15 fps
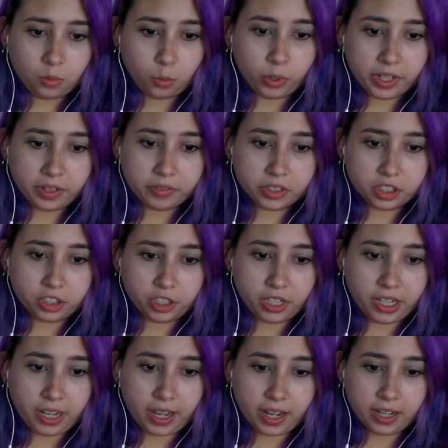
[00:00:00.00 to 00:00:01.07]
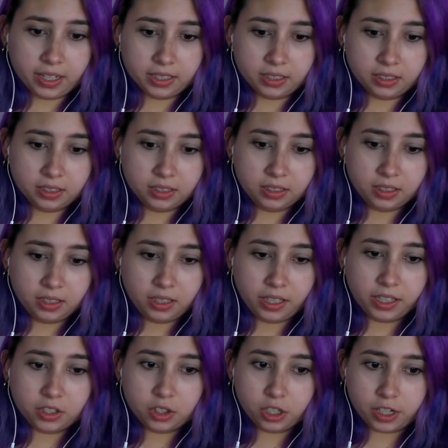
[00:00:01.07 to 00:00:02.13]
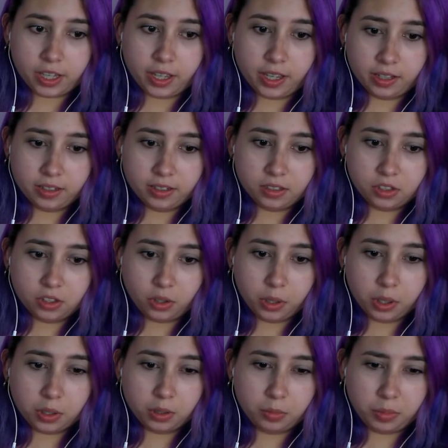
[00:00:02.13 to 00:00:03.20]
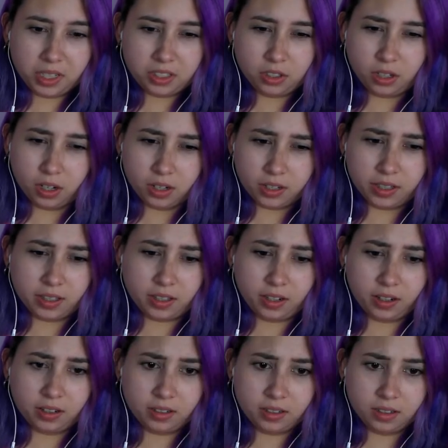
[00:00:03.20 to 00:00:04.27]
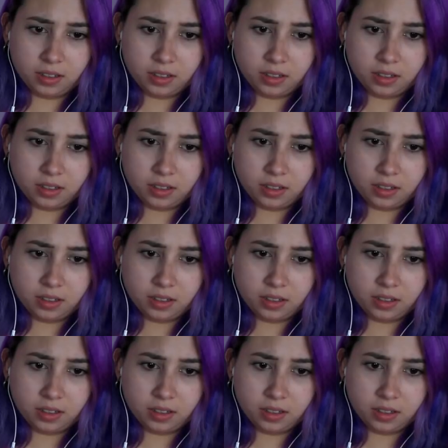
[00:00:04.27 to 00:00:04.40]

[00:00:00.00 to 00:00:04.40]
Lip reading: Whatever she had, he took it, so he could be young again.